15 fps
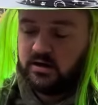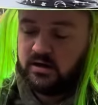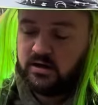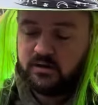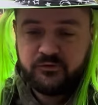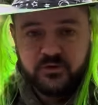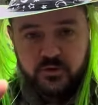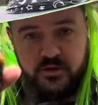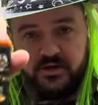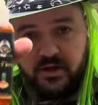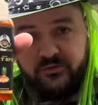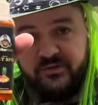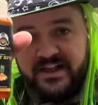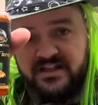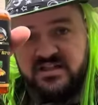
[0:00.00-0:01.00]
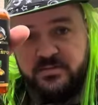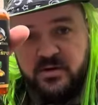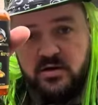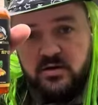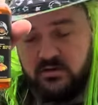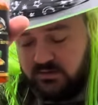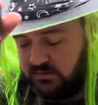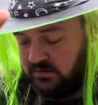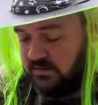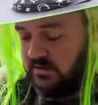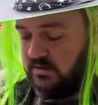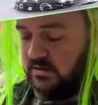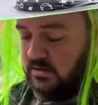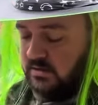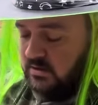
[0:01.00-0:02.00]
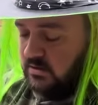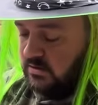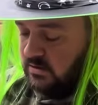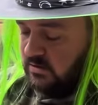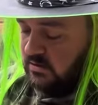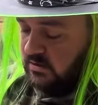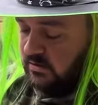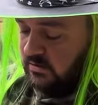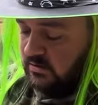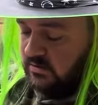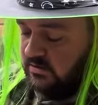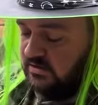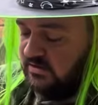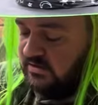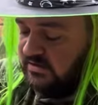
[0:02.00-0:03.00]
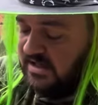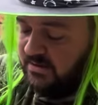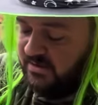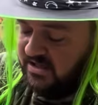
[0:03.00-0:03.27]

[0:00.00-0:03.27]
fruit and nut flat spot. Stab